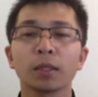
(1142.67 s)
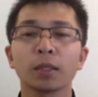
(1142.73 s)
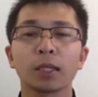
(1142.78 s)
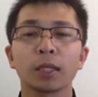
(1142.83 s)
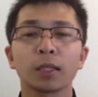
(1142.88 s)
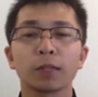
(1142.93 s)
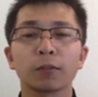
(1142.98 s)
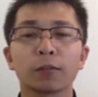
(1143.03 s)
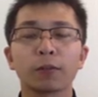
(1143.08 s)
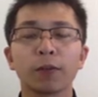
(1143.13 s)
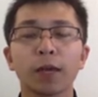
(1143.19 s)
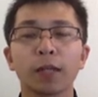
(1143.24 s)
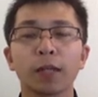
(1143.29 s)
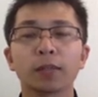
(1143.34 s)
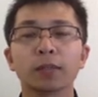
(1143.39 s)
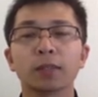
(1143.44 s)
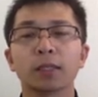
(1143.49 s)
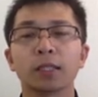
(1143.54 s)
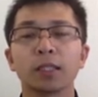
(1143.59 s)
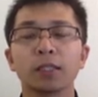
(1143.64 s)
and
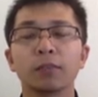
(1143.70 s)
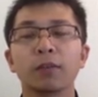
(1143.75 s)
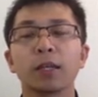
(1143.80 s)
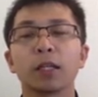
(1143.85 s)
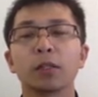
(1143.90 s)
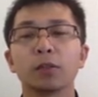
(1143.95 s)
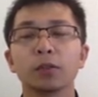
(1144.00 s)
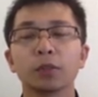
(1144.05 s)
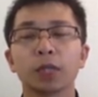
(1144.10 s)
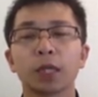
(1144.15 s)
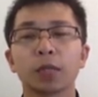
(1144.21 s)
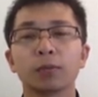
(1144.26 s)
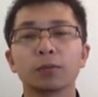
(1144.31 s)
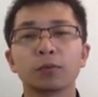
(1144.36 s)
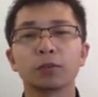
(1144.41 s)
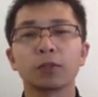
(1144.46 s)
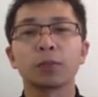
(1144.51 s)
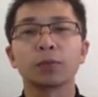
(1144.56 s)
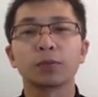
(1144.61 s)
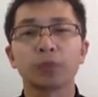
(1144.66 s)
fast key-value lookup
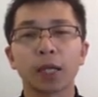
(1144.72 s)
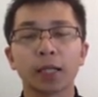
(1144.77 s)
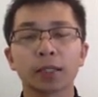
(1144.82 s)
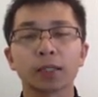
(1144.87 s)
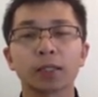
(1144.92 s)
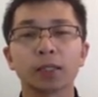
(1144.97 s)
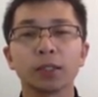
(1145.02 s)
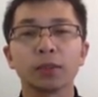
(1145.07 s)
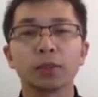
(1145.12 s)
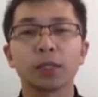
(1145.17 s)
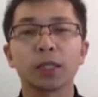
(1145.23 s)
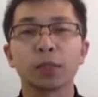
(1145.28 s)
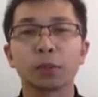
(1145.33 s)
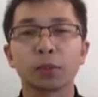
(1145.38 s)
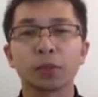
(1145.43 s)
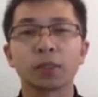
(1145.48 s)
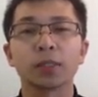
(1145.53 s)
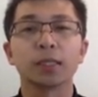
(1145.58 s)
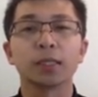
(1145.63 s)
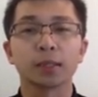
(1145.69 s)
for practical
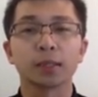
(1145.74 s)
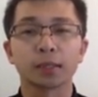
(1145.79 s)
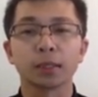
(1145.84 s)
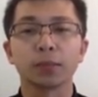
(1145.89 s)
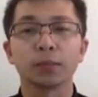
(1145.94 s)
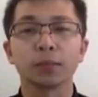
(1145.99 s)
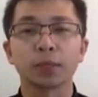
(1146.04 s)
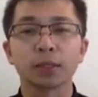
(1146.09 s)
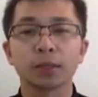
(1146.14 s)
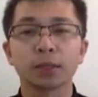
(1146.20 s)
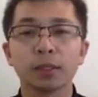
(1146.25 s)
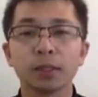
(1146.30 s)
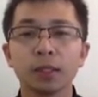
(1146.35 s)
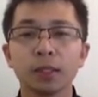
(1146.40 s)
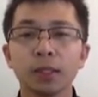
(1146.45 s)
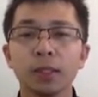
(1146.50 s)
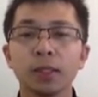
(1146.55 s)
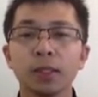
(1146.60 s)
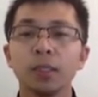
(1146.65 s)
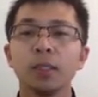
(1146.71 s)
network systems.
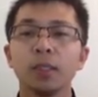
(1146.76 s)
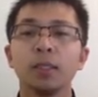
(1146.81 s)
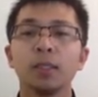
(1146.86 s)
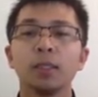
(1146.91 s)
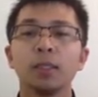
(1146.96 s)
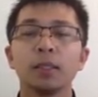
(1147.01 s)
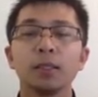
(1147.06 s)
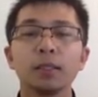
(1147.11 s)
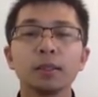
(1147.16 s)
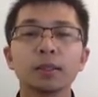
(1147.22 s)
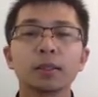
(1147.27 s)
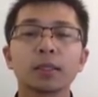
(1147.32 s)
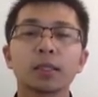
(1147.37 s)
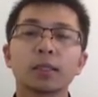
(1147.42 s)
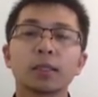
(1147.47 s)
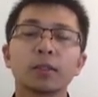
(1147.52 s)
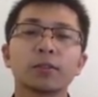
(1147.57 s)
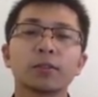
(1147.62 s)
Instead of